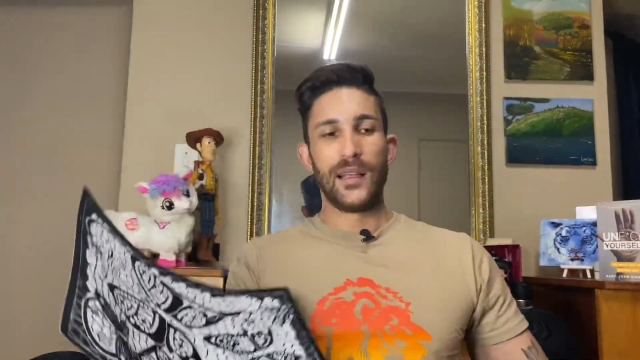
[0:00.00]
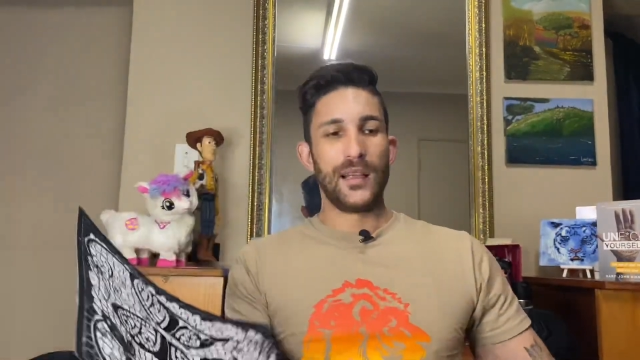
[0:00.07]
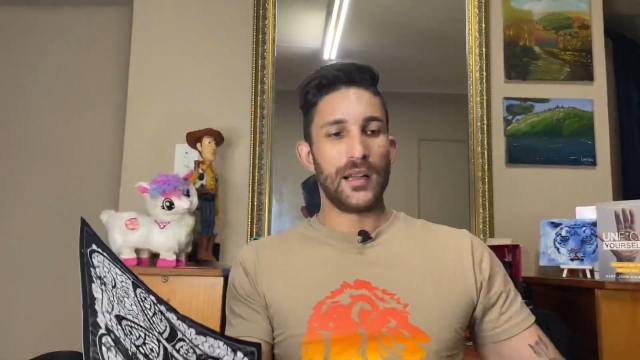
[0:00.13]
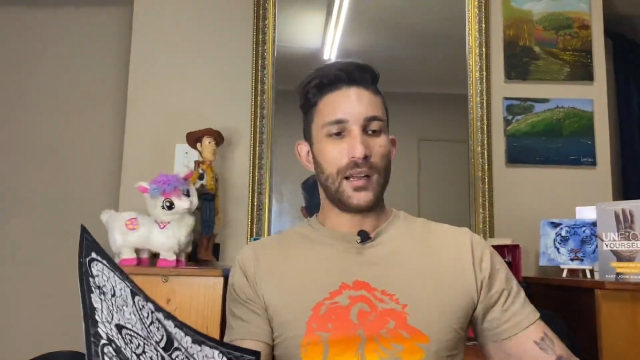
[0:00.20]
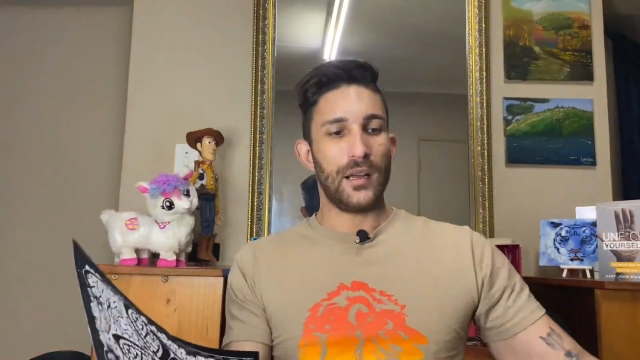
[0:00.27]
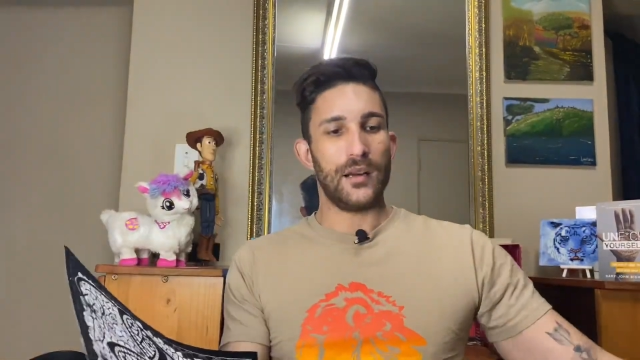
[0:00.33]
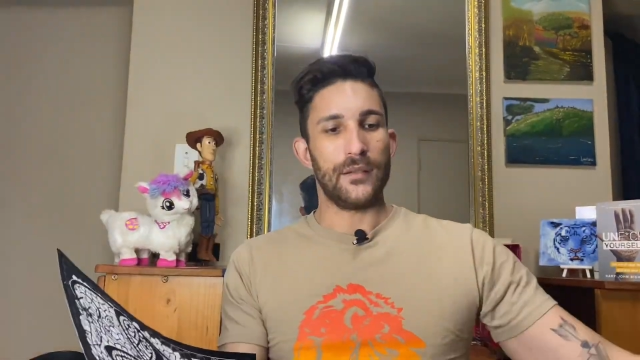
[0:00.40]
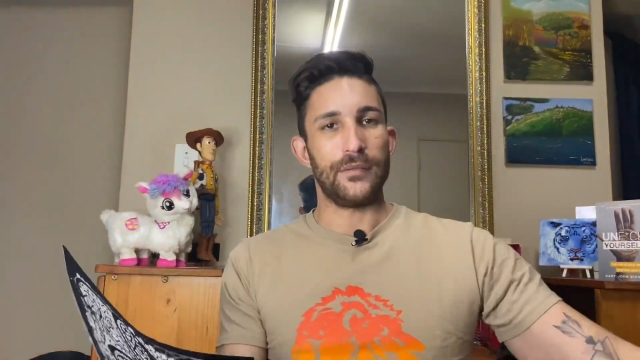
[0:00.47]

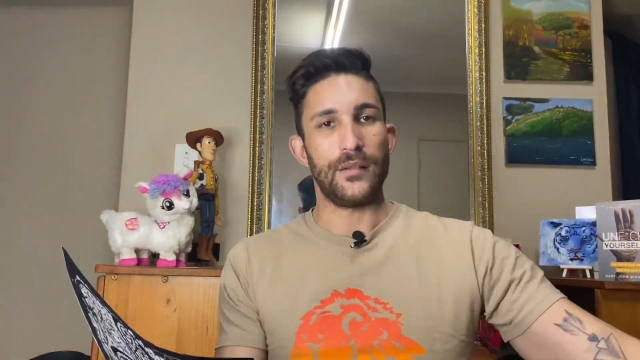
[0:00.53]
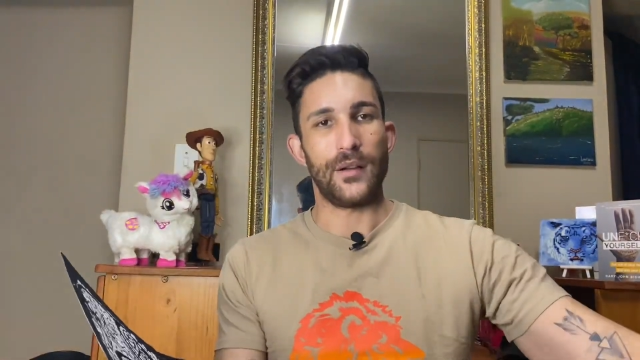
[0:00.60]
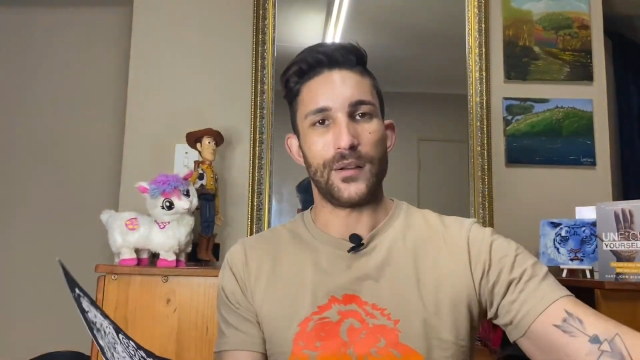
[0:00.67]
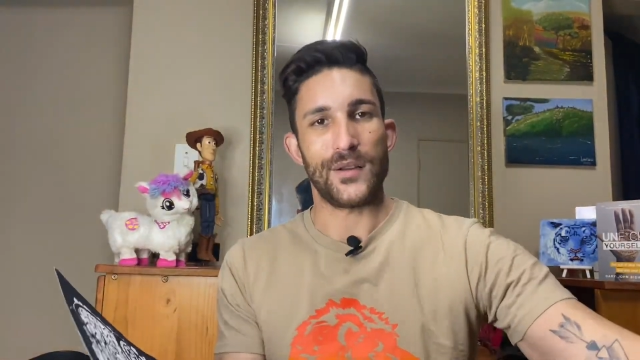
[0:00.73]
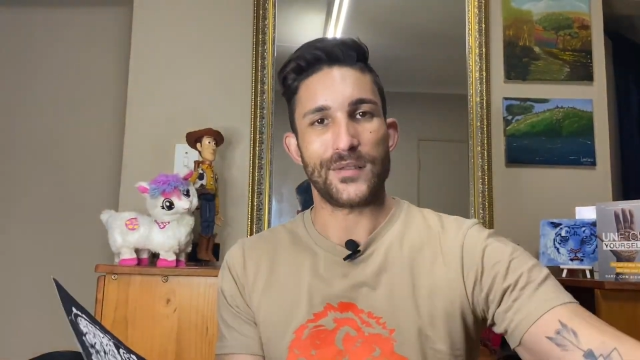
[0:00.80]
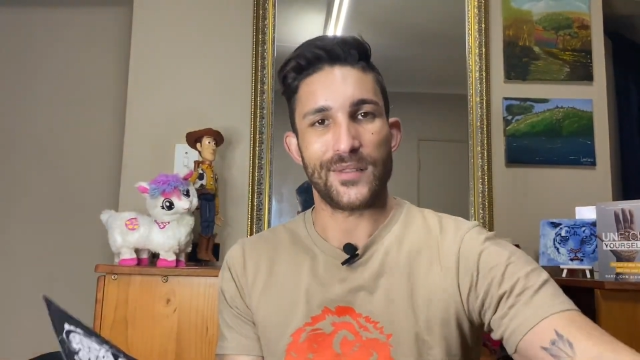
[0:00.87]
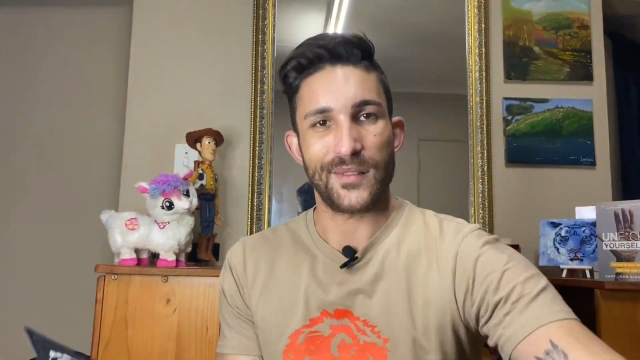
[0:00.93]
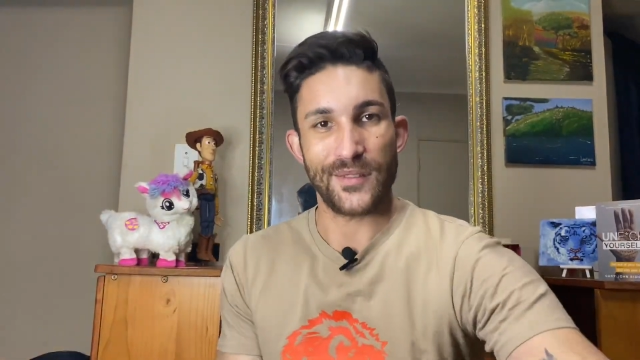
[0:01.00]
going to
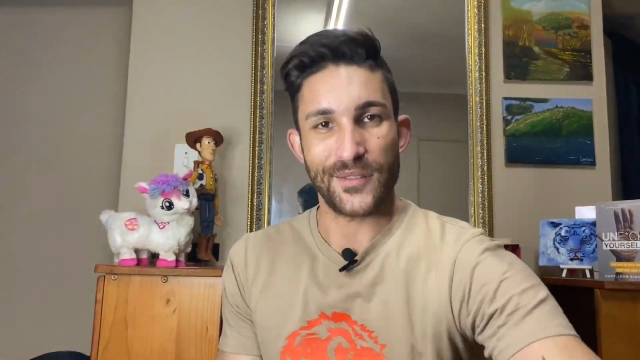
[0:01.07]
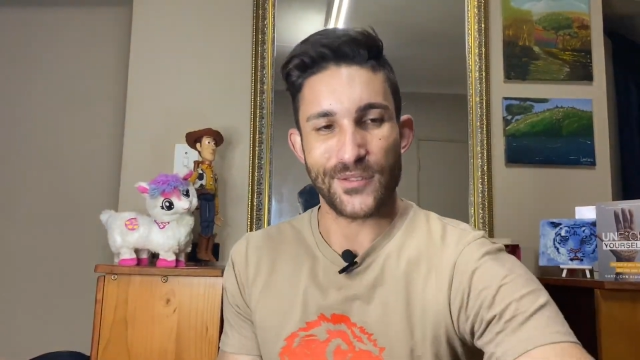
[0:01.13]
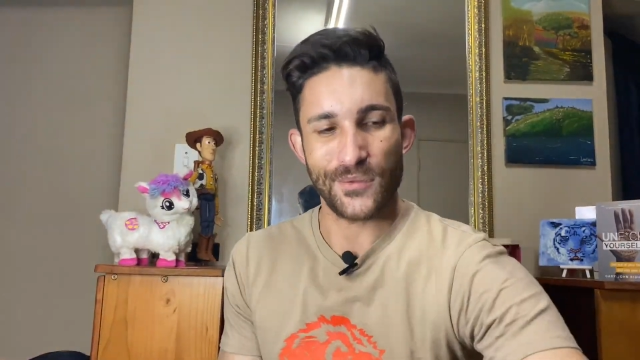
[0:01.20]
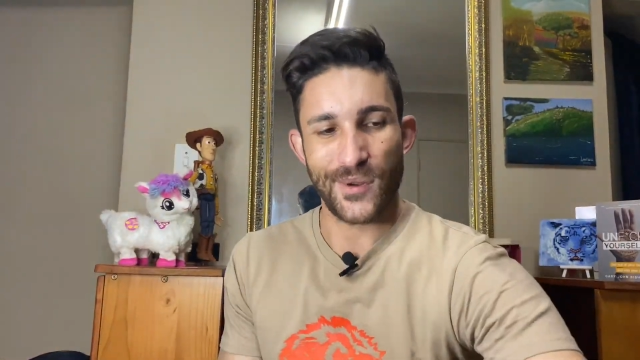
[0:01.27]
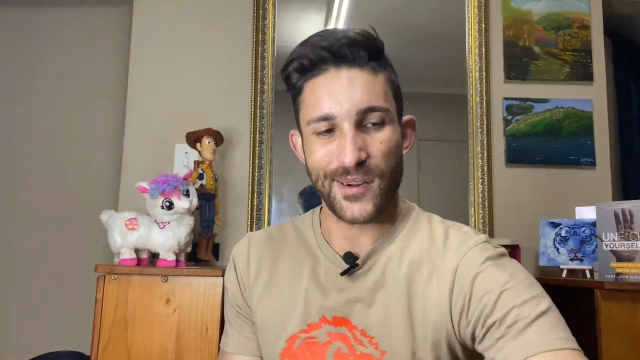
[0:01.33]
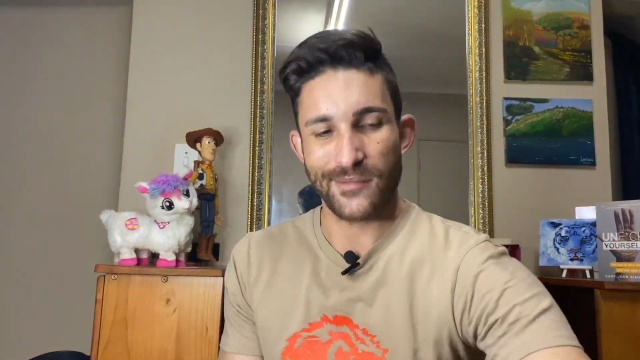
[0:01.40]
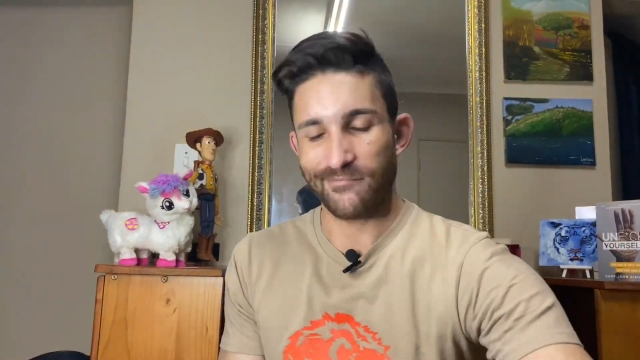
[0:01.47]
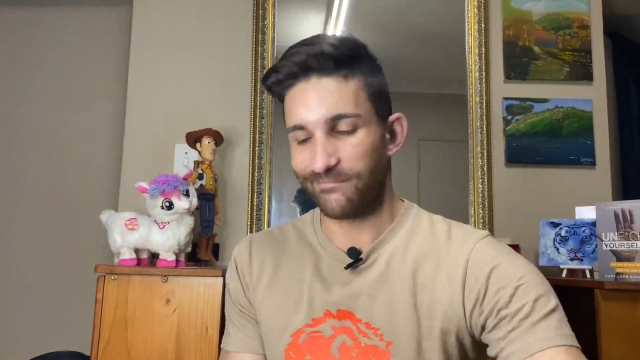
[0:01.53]
focus on this
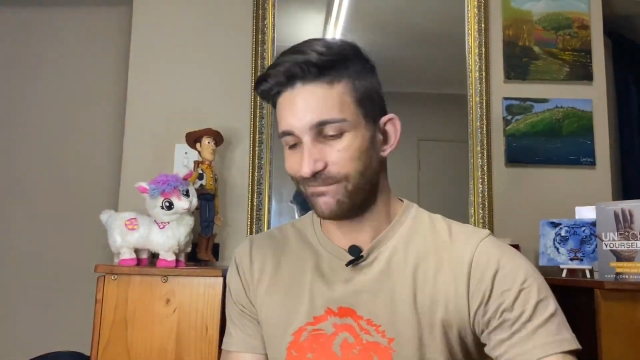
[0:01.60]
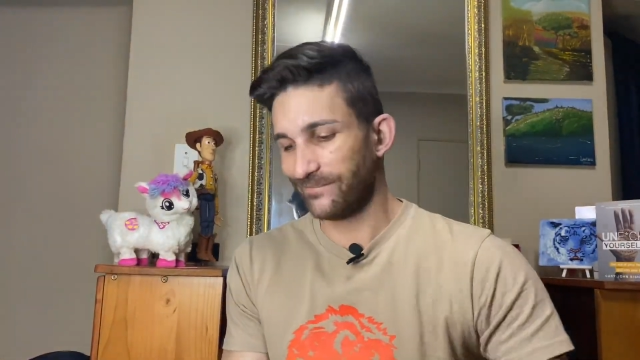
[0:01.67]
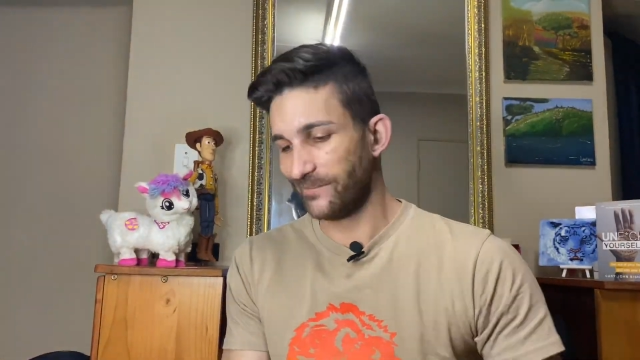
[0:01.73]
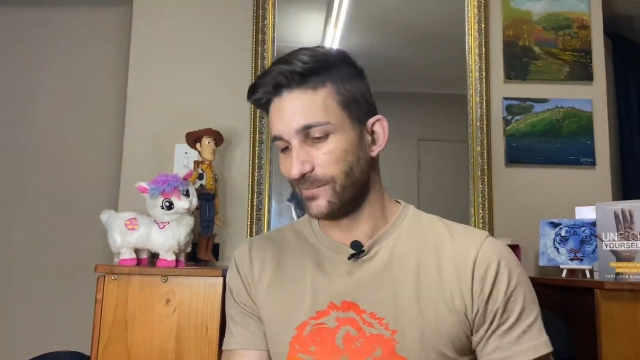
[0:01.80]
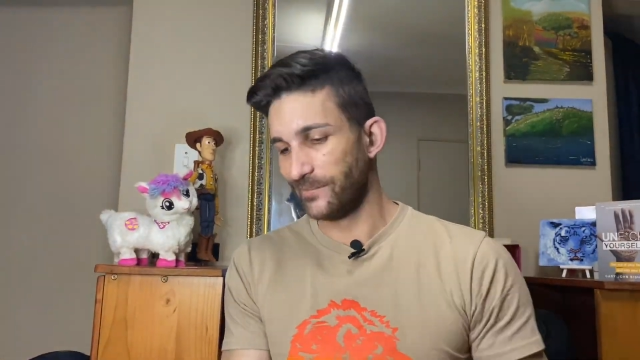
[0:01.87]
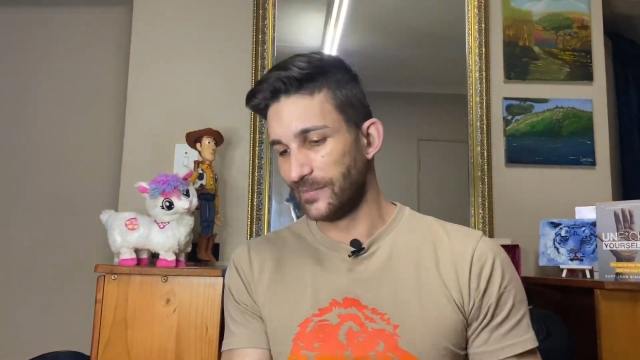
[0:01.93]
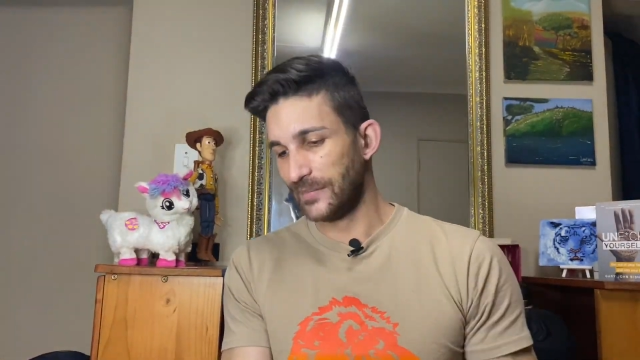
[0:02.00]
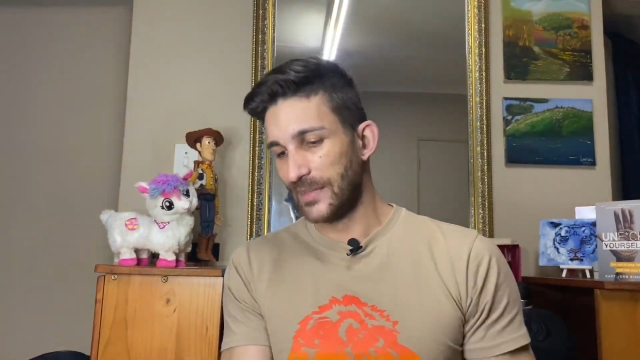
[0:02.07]
one.
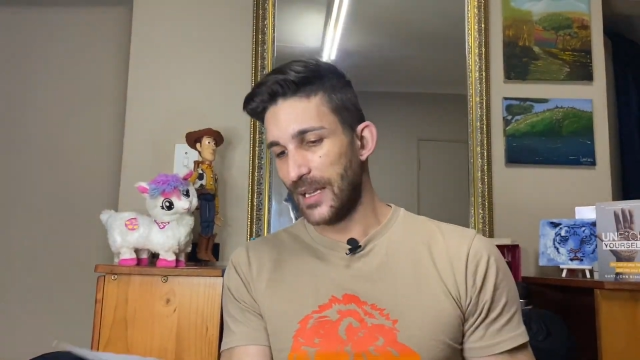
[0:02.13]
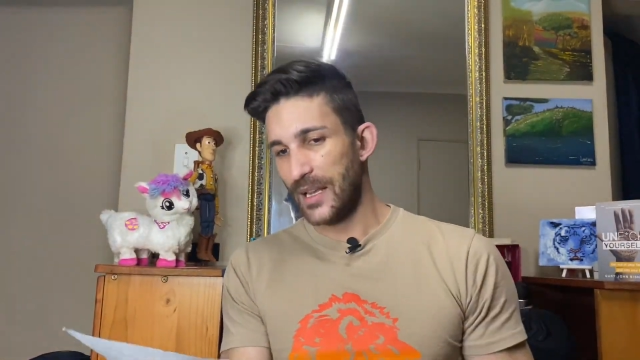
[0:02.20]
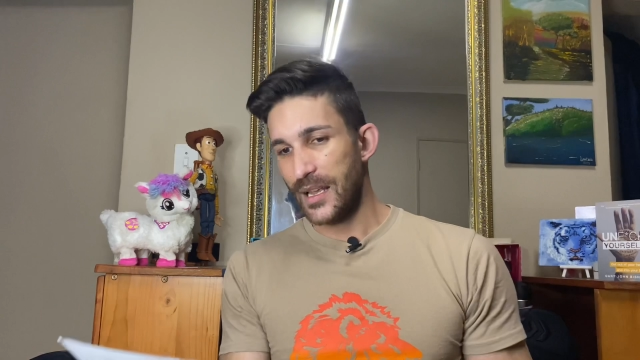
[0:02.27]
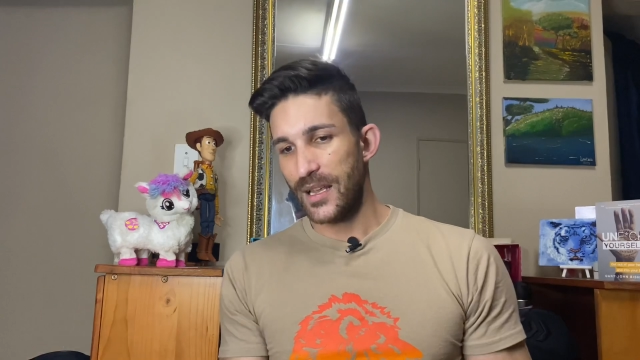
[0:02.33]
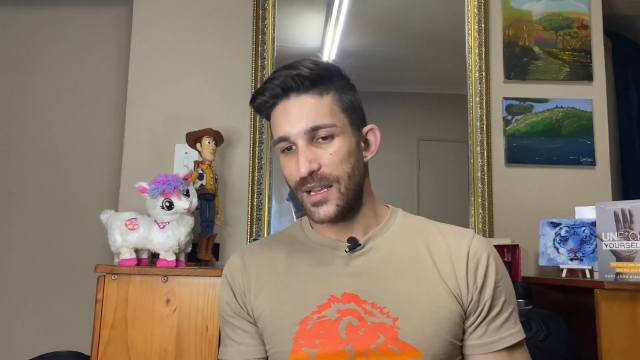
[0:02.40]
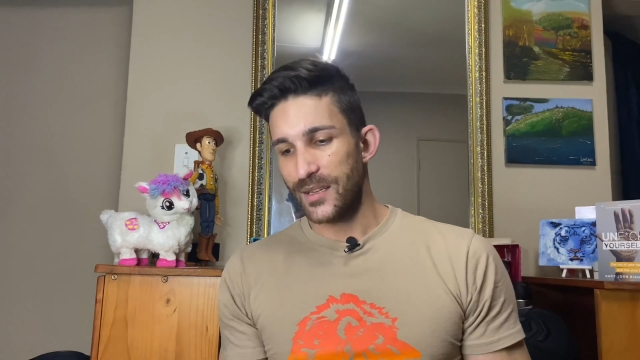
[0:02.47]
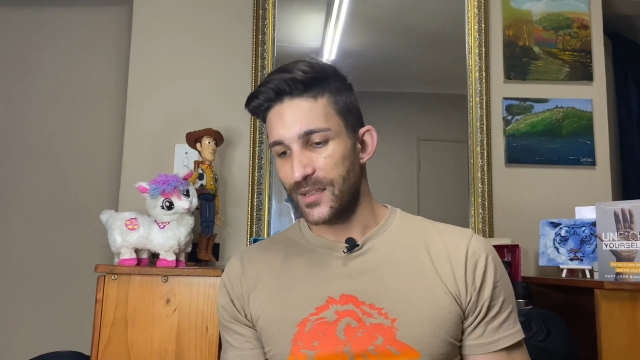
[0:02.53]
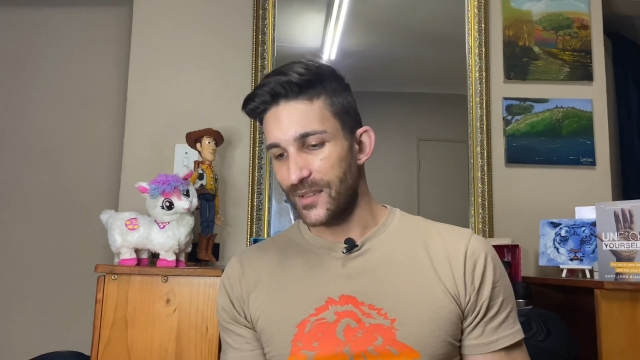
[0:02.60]

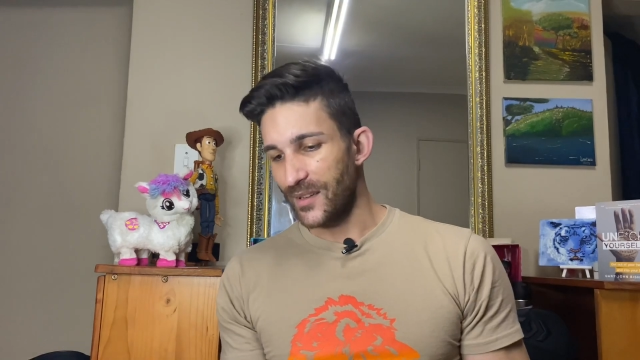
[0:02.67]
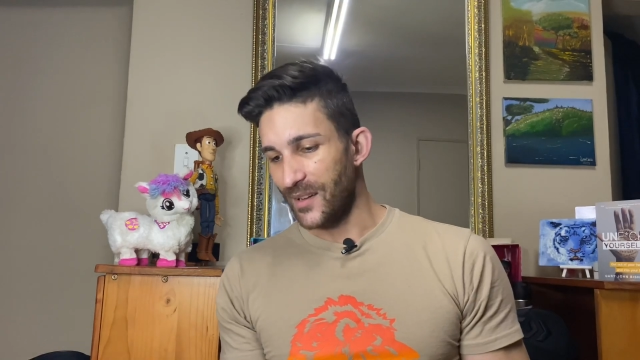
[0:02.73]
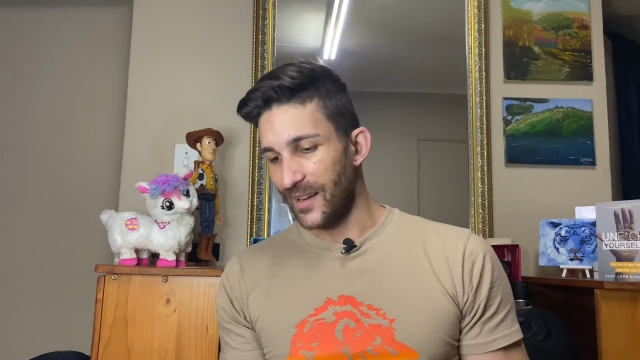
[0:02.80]
So